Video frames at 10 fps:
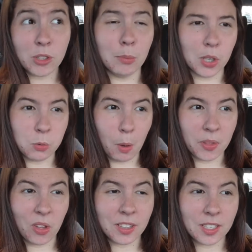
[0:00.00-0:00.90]
So Book
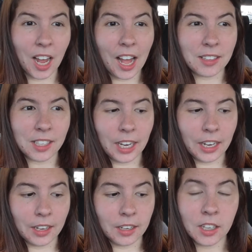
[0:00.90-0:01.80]
Swapathon starts
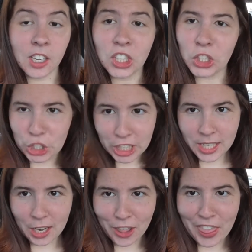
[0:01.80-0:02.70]
in
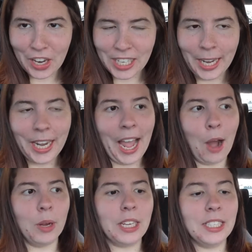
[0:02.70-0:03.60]
just under 13
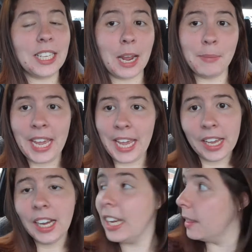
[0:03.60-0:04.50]
hours and I'm
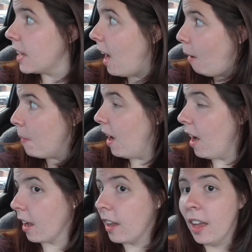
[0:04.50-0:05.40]
here in the car
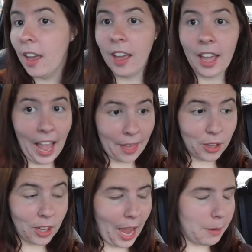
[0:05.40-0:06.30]
park at
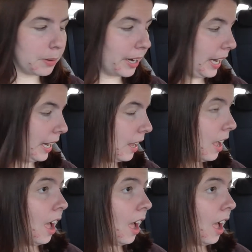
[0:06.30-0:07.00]
the library.